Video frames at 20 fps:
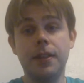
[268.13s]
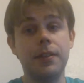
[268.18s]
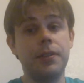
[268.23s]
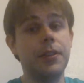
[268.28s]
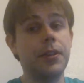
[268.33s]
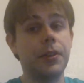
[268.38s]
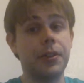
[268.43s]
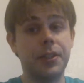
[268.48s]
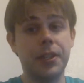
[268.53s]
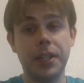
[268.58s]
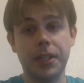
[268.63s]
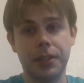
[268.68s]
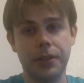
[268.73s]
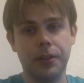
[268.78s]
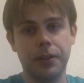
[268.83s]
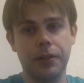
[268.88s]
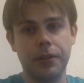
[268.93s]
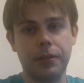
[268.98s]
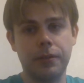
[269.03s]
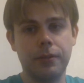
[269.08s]
their
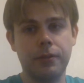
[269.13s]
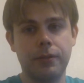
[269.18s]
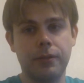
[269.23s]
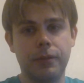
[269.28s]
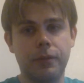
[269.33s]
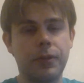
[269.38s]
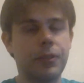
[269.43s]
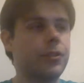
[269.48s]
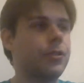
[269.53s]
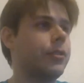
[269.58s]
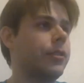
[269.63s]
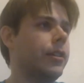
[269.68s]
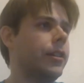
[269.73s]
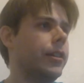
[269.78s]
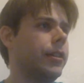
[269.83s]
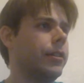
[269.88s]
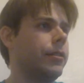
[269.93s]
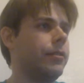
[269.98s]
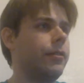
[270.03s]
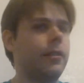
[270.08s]
kicker, which
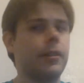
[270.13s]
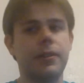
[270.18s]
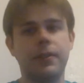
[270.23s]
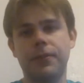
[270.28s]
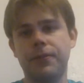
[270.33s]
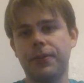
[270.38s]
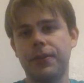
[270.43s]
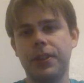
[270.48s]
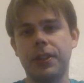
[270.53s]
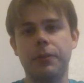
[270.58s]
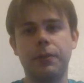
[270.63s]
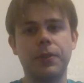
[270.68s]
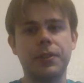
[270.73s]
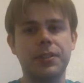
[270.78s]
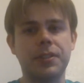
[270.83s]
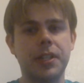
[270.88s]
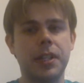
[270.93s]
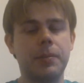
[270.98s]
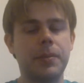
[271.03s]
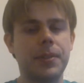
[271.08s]
I forget what
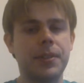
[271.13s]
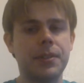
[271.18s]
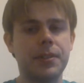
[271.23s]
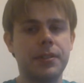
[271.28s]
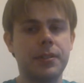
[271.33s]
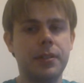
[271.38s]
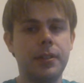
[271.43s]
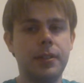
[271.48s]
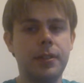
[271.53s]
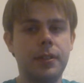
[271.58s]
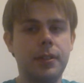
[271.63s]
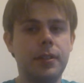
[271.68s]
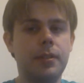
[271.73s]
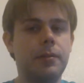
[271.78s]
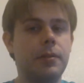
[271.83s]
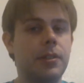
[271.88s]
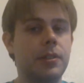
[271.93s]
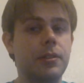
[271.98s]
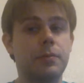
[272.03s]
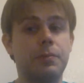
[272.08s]
his name is,
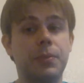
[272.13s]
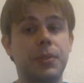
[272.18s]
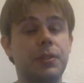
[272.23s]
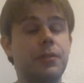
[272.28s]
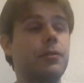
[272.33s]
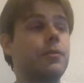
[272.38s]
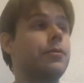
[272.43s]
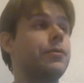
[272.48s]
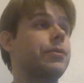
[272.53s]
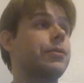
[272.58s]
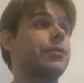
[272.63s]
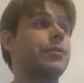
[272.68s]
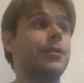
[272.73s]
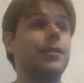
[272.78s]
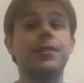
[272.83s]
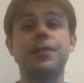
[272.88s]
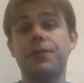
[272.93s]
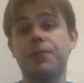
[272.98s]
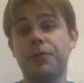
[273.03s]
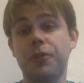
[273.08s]
who's
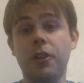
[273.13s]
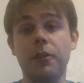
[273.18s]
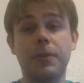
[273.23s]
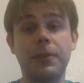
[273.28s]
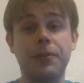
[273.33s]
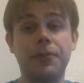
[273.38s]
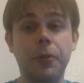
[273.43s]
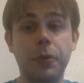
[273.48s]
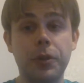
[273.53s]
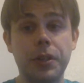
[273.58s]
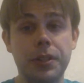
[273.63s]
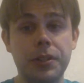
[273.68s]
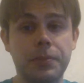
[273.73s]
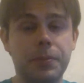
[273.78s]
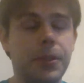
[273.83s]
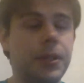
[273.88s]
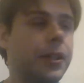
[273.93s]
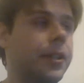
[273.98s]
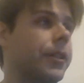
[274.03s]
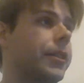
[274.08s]
in his probably 40s,
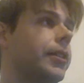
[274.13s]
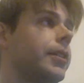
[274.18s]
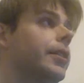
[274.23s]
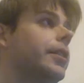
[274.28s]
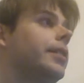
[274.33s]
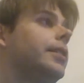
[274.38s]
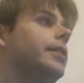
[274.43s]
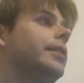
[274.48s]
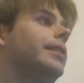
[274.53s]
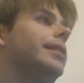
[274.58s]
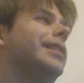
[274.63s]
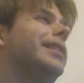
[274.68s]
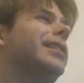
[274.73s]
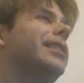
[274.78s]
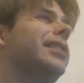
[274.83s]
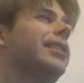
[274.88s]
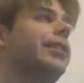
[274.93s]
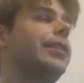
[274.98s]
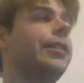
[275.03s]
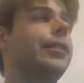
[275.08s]
but
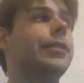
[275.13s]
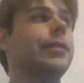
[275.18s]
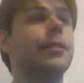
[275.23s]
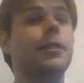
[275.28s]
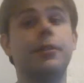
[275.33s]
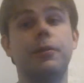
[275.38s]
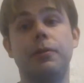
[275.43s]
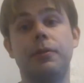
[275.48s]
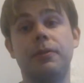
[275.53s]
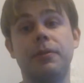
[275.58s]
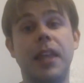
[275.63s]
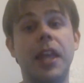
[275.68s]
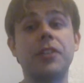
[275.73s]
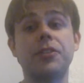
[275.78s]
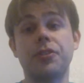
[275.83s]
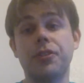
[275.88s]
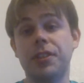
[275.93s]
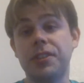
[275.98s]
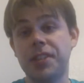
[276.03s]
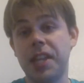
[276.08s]
he
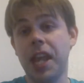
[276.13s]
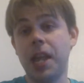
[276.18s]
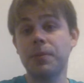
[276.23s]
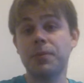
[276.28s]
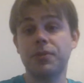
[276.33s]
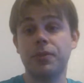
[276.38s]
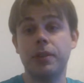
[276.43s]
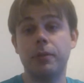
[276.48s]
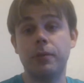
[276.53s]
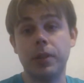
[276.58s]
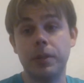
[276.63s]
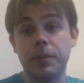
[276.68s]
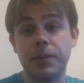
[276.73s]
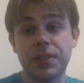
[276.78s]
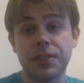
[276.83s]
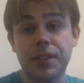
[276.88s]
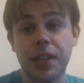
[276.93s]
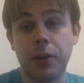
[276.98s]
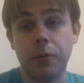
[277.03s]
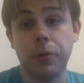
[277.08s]
injured his hamstring when he
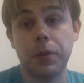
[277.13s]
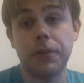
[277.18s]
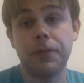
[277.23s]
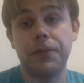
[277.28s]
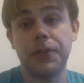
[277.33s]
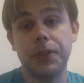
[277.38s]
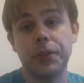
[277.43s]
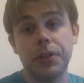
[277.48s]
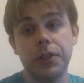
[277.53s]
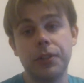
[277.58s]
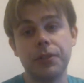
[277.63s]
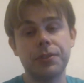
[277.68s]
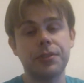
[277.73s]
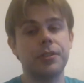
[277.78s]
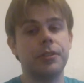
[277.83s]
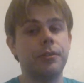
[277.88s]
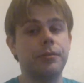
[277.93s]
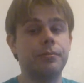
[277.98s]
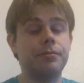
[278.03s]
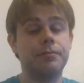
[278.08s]
missed that one field goal,
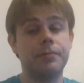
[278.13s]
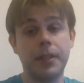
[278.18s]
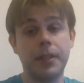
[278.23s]
so